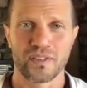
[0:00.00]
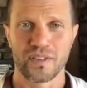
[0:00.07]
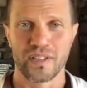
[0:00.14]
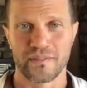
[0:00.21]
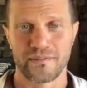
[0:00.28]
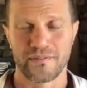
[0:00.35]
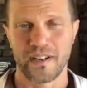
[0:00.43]

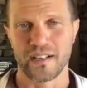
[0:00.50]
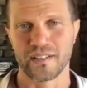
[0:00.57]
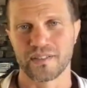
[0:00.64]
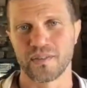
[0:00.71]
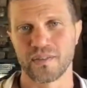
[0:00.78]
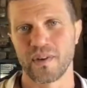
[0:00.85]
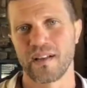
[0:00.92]
and fire.
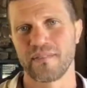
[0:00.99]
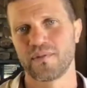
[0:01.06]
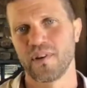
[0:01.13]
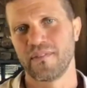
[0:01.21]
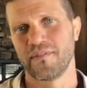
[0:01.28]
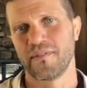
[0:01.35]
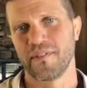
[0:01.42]
So we have
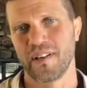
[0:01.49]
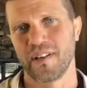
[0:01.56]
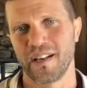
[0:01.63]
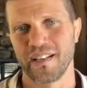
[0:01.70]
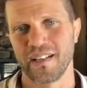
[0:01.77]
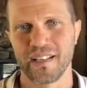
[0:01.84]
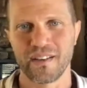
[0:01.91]
to
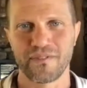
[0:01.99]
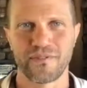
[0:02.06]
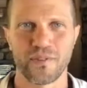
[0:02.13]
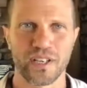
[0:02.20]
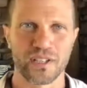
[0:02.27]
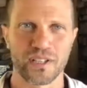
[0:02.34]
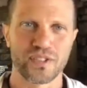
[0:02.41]
have enough water.